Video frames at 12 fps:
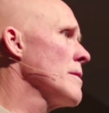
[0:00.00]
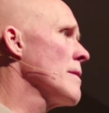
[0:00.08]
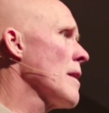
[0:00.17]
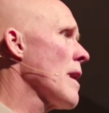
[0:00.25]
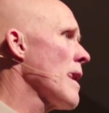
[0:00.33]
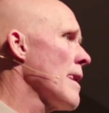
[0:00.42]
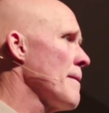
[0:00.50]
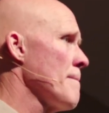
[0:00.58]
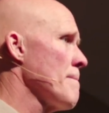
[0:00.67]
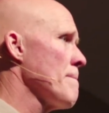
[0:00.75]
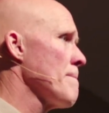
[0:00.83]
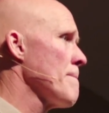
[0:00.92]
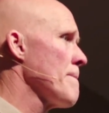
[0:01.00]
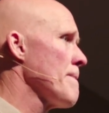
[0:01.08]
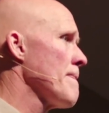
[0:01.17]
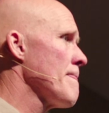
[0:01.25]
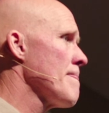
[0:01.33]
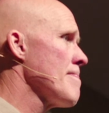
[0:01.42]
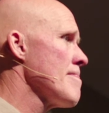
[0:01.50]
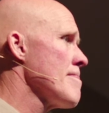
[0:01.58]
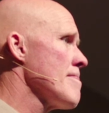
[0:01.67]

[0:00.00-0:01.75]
Nobody speaks.